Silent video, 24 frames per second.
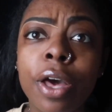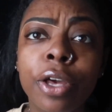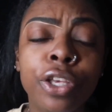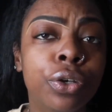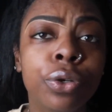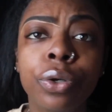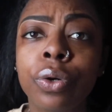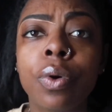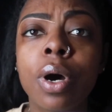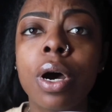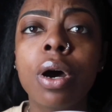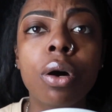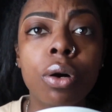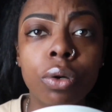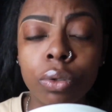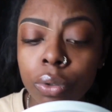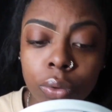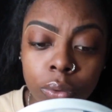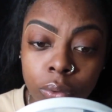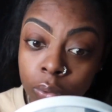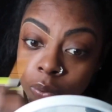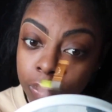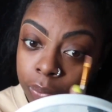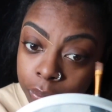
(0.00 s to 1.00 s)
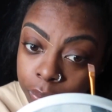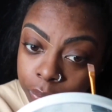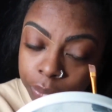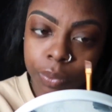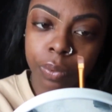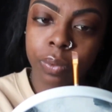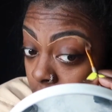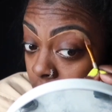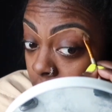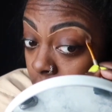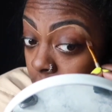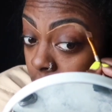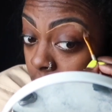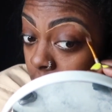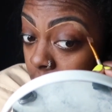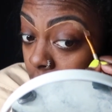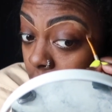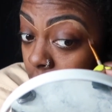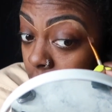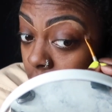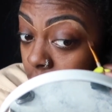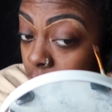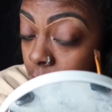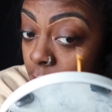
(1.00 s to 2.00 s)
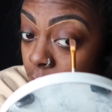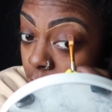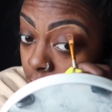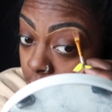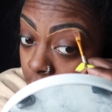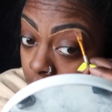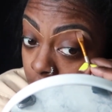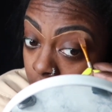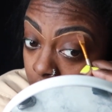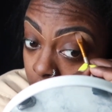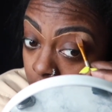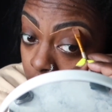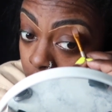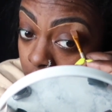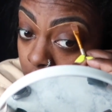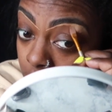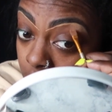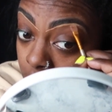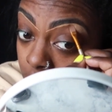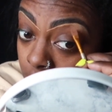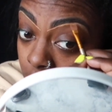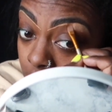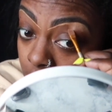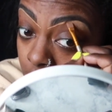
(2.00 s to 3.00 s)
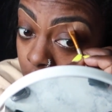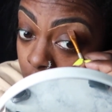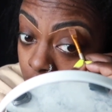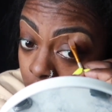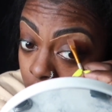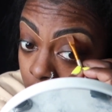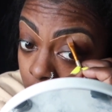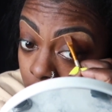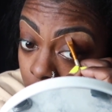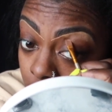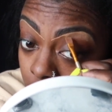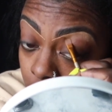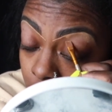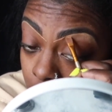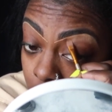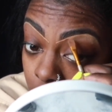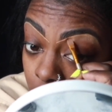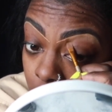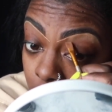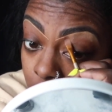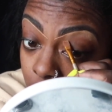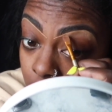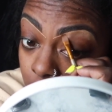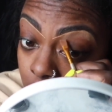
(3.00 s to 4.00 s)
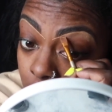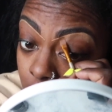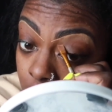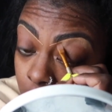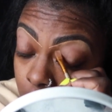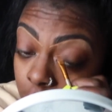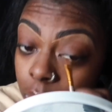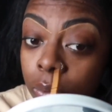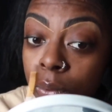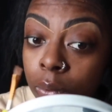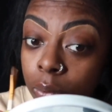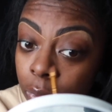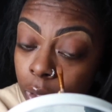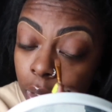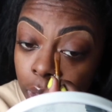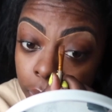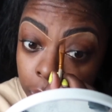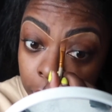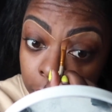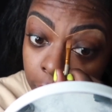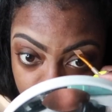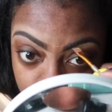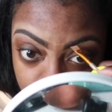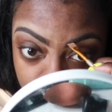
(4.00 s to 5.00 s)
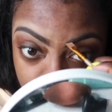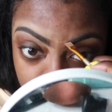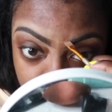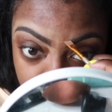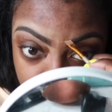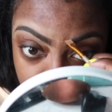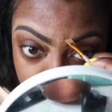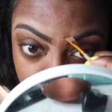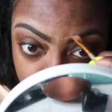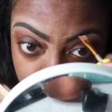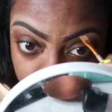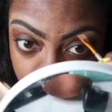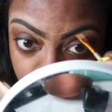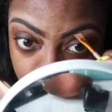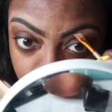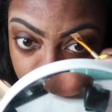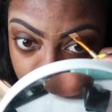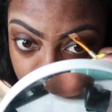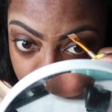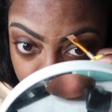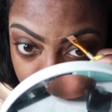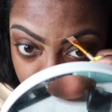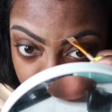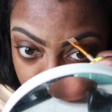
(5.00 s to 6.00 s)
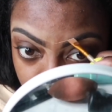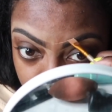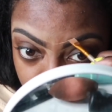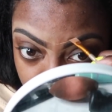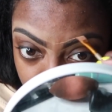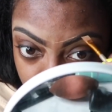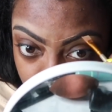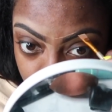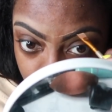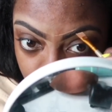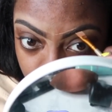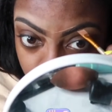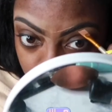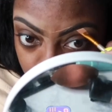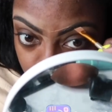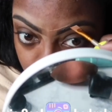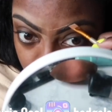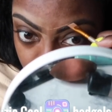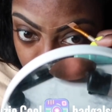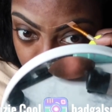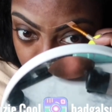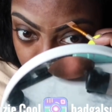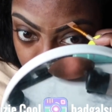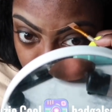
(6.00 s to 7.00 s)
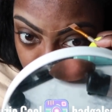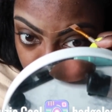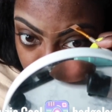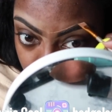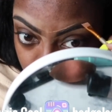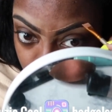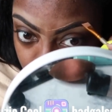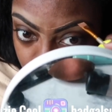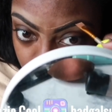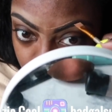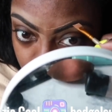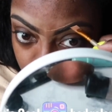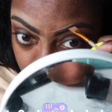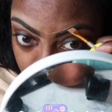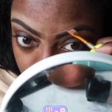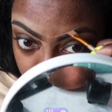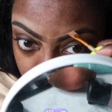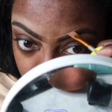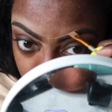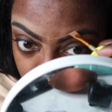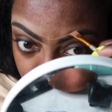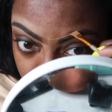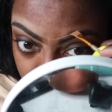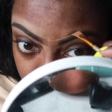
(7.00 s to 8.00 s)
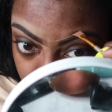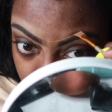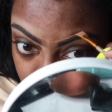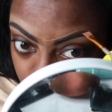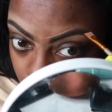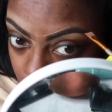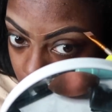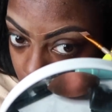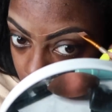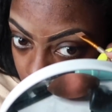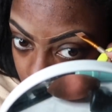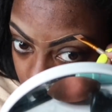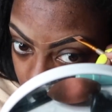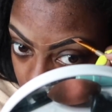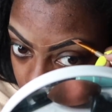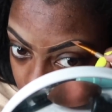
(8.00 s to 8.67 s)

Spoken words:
Yeah, I can't believe I did this. I was really challenged by a friend to do it, so I'm like, okay, why not give it